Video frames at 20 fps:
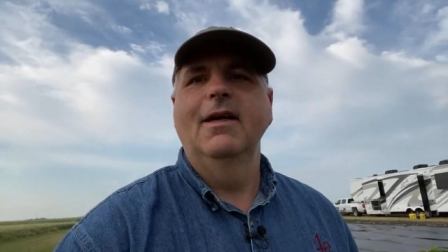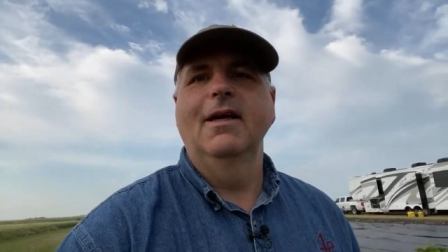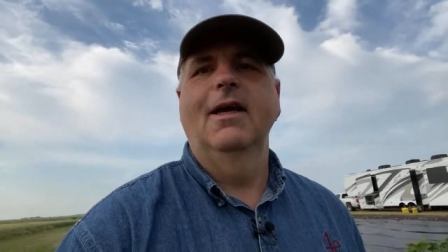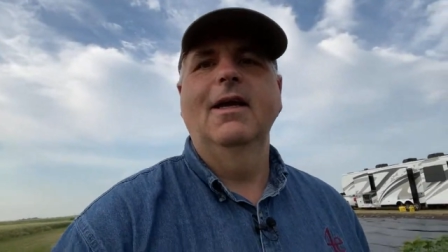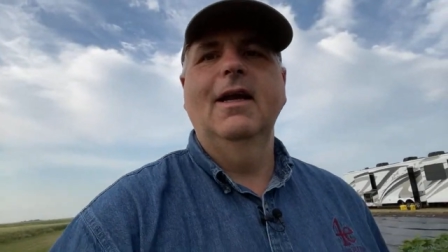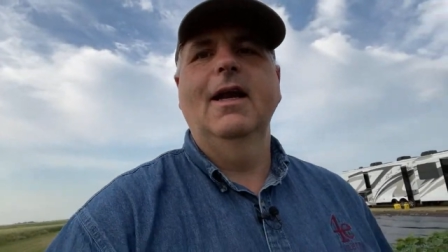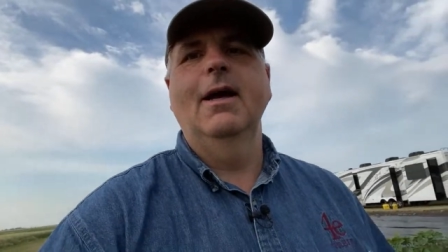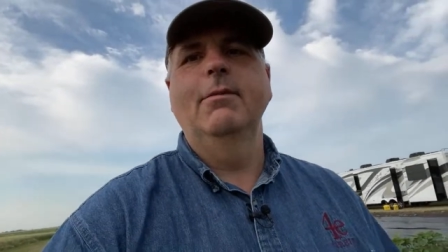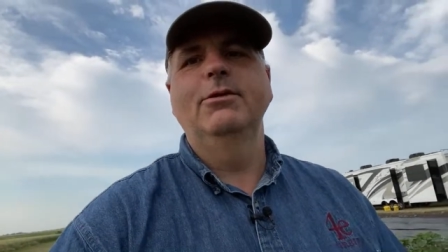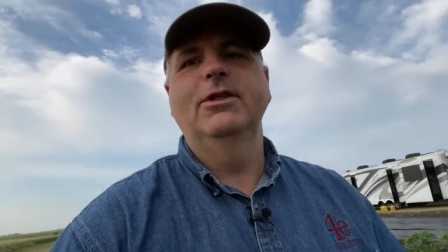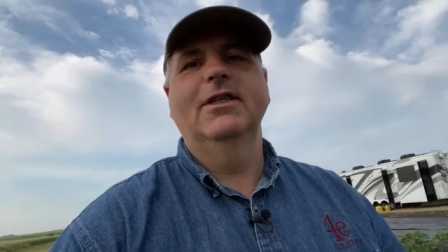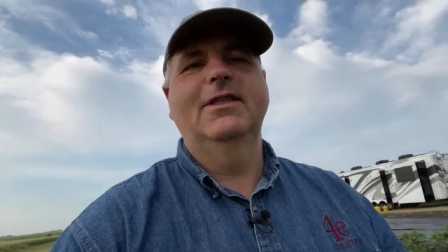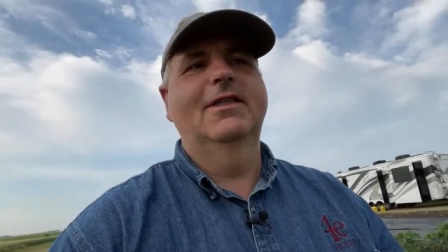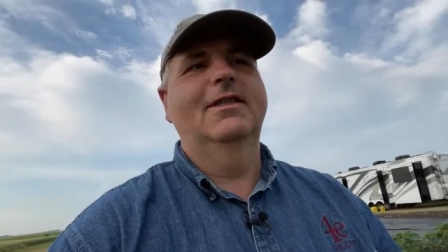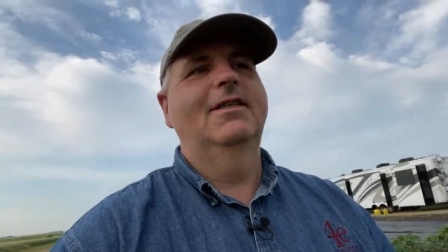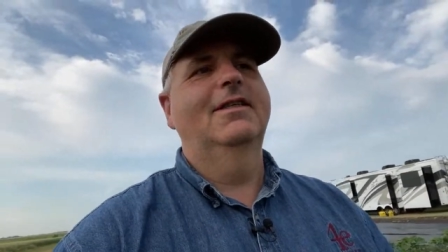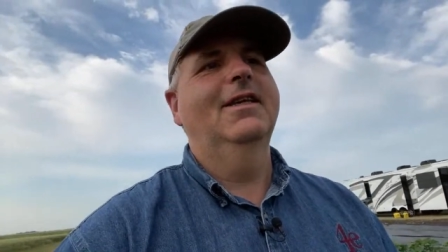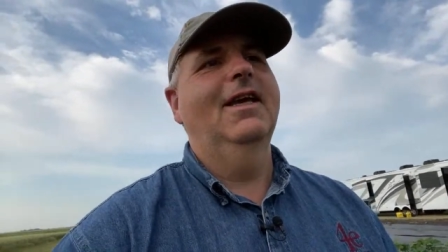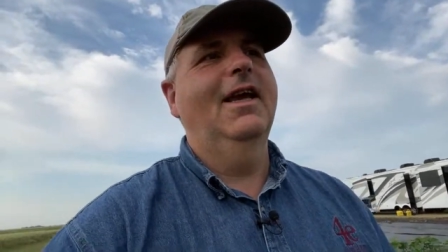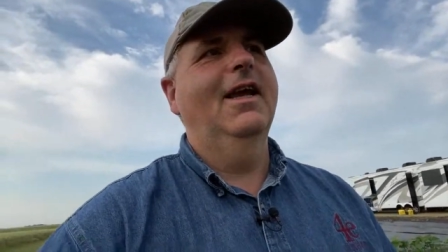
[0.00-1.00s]
And I'm
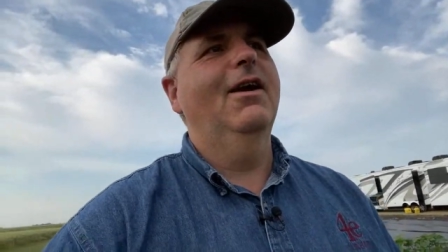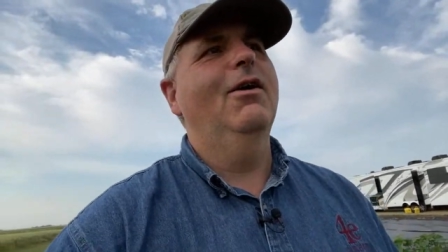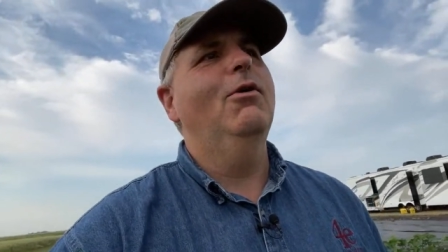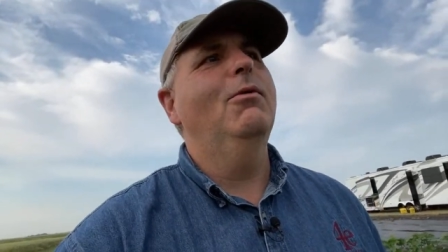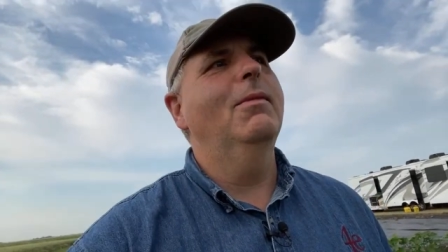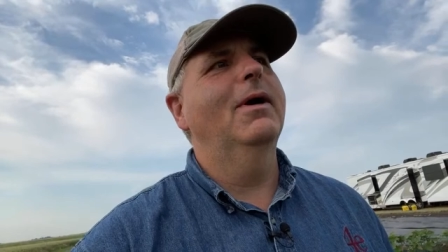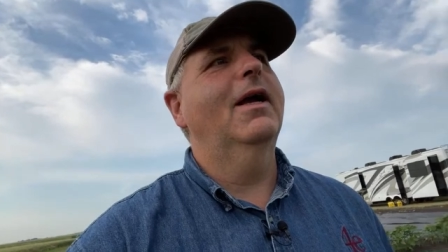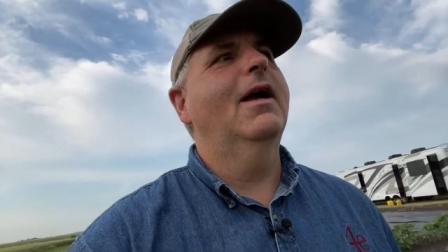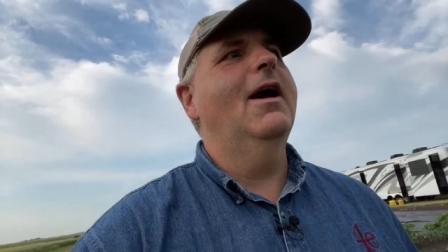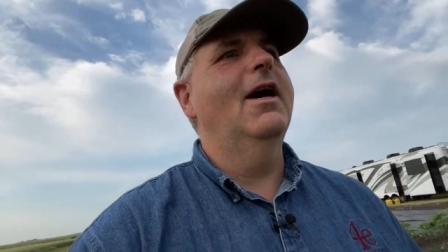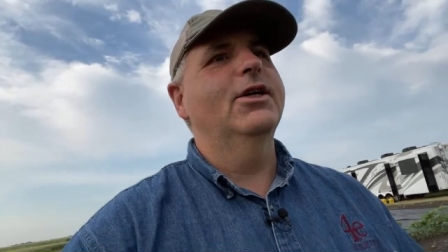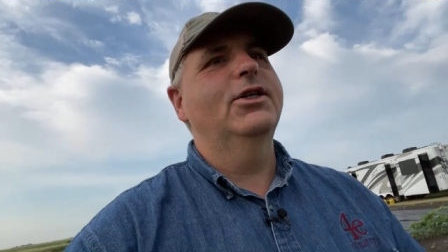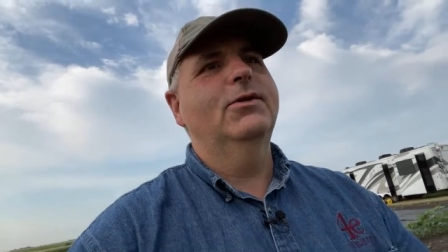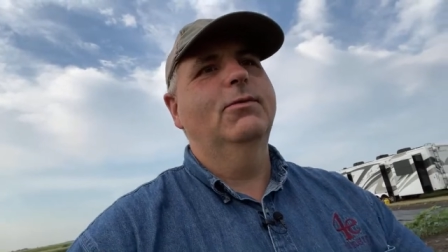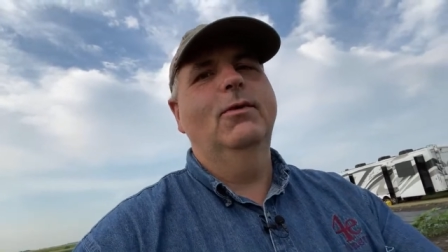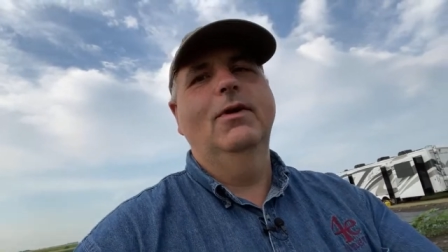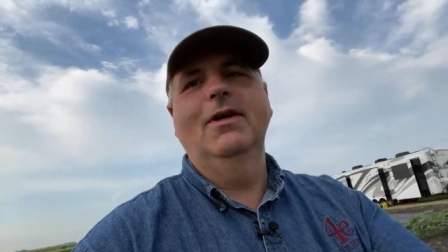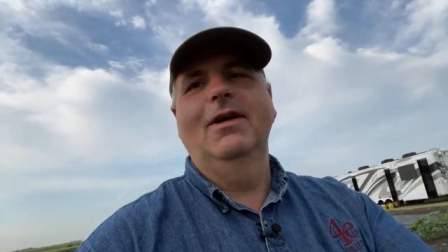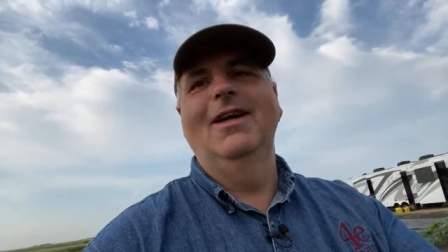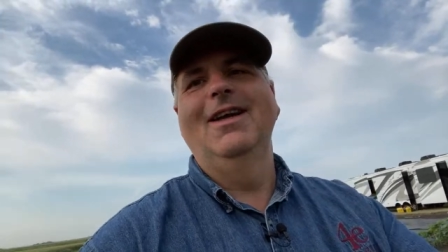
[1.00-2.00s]
just saying, oh my gosh,
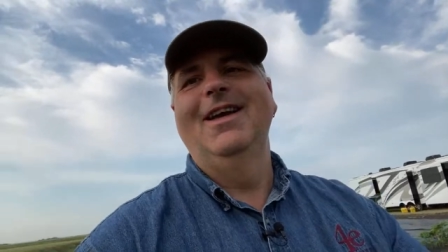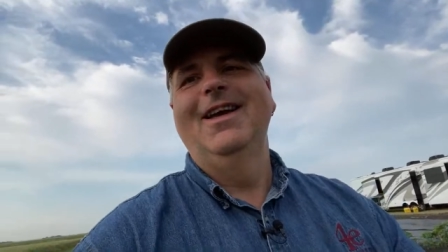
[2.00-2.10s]
what?